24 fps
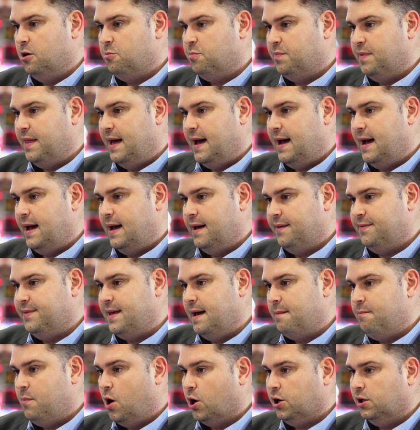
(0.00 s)
up their,
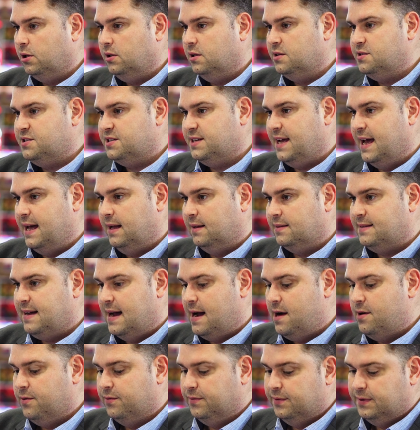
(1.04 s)
their models, scale
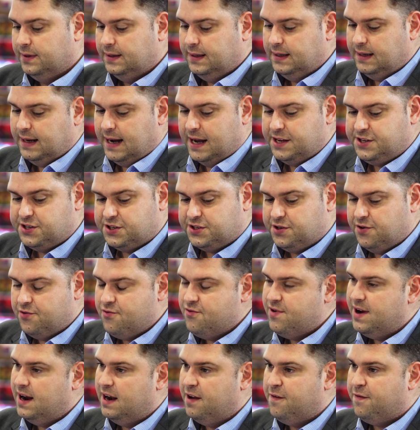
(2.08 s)
down. It's just a
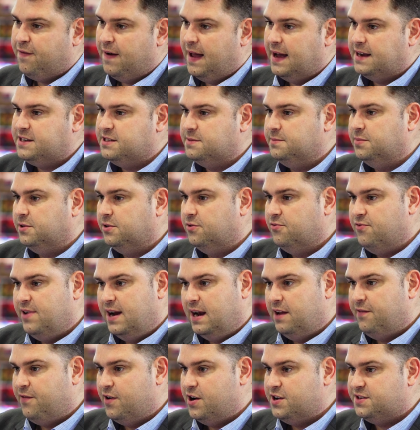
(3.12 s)
really flexible,
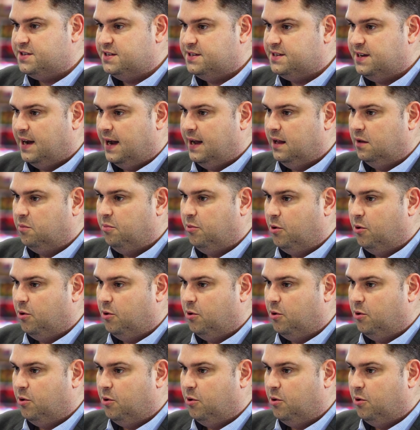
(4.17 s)
really versatile